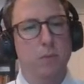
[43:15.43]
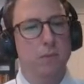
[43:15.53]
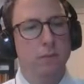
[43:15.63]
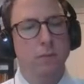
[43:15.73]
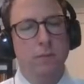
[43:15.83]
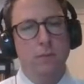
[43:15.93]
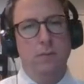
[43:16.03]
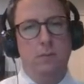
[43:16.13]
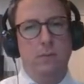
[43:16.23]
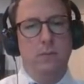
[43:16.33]

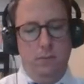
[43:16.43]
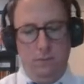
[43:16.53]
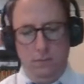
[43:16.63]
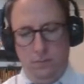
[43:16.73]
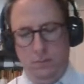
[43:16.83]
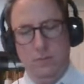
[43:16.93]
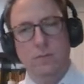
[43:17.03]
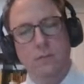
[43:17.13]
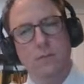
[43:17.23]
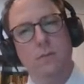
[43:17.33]

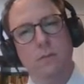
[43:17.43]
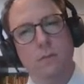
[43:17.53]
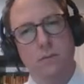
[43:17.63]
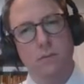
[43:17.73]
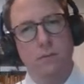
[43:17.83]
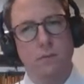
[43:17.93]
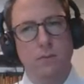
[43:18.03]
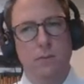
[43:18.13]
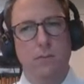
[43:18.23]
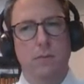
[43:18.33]

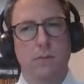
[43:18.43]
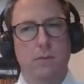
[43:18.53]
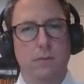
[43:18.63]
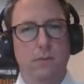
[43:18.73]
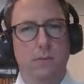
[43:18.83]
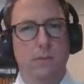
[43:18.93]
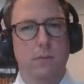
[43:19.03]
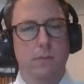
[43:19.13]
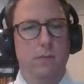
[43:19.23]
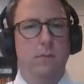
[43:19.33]

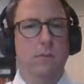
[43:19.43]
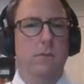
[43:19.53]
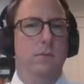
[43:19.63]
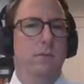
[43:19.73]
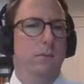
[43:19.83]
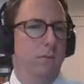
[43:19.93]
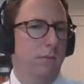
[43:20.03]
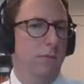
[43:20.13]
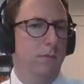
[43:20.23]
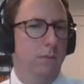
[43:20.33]

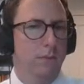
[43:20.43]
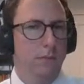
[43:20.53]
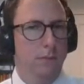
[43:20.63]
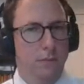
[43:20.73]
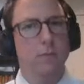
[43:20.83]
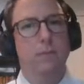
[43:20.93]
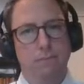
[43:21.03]
The person shown says nothing.